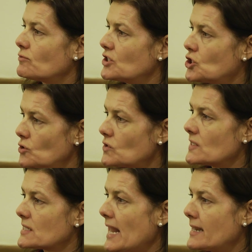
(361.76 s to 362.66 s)
to reduce
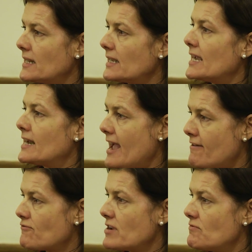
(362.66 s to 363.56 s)
its lending in
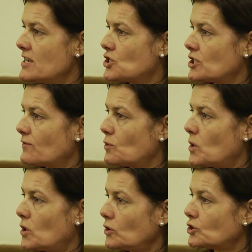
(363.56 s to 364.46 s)
every region of the
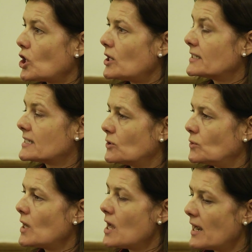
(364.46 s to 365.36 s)
world
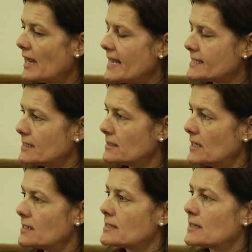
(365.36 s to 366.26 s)
to lessen
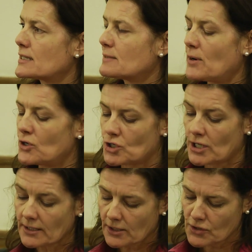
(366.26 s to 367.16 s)
its
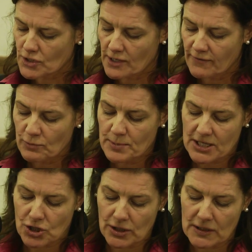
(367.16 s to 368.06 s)
exposure, conservative
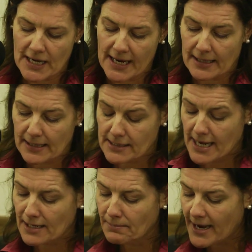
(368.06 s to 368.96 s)
position
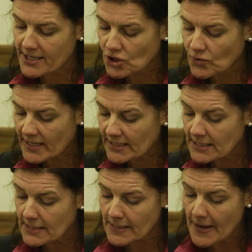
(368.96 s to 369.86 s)
taken by its
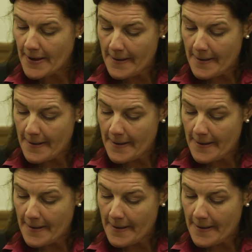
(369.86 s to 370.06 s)
creditors.